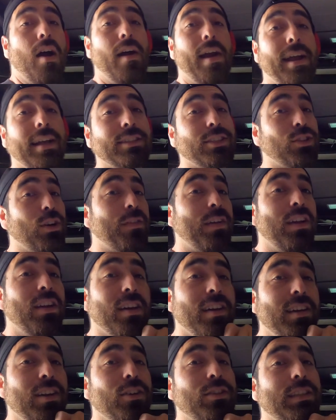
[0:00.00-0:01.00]
All right, so if I
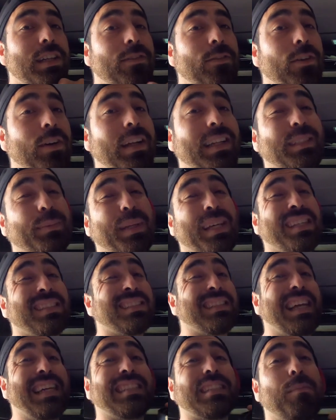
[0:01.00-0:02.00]
look a little different, it's
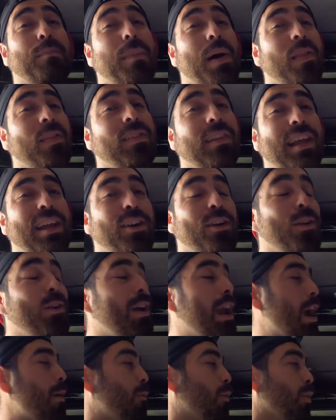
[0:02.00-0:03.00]
because it's a month
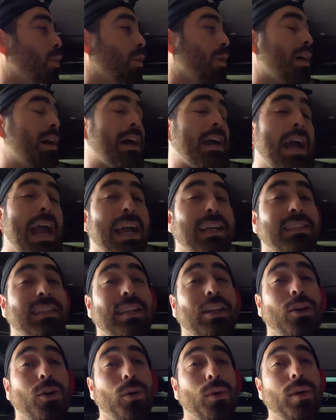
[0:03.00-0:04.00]
later and we're uh,
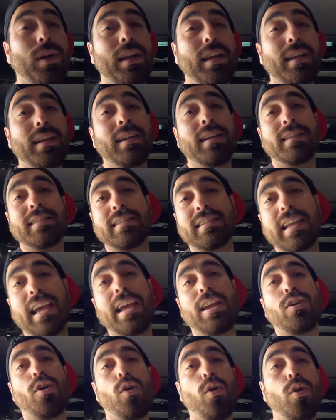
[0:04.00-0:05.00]
actually currently
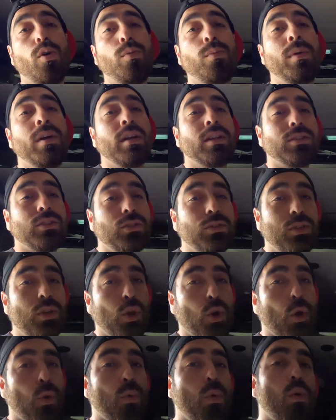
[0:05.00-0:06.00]
staying home due
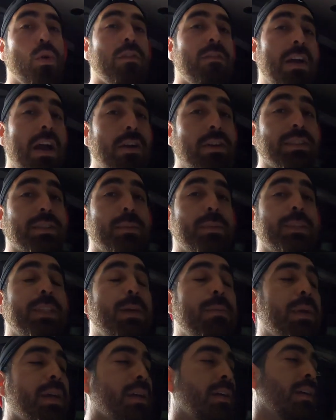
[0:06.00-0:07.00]
to the coronavirus
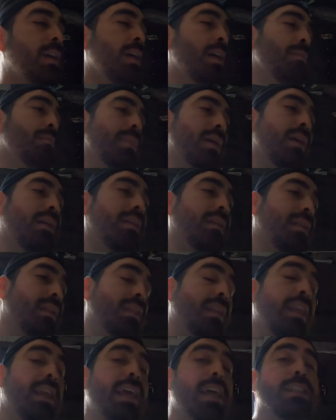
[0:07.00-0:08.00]
epidemic. But
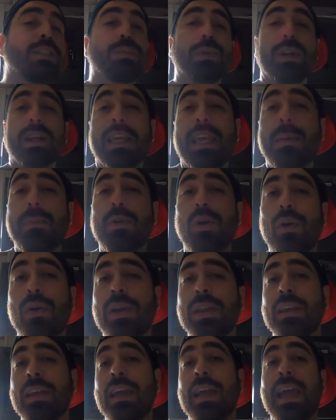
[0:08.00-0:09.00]
nonetheless, we're gonna keep
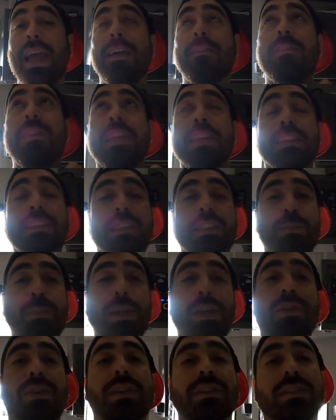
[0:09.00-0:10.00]
going and finish the
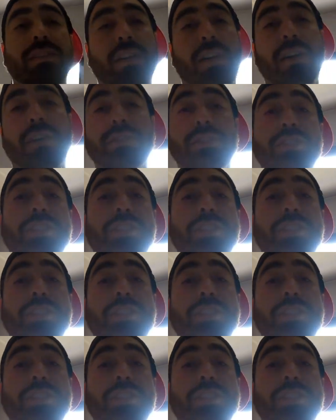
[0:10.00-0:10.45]
speaker install.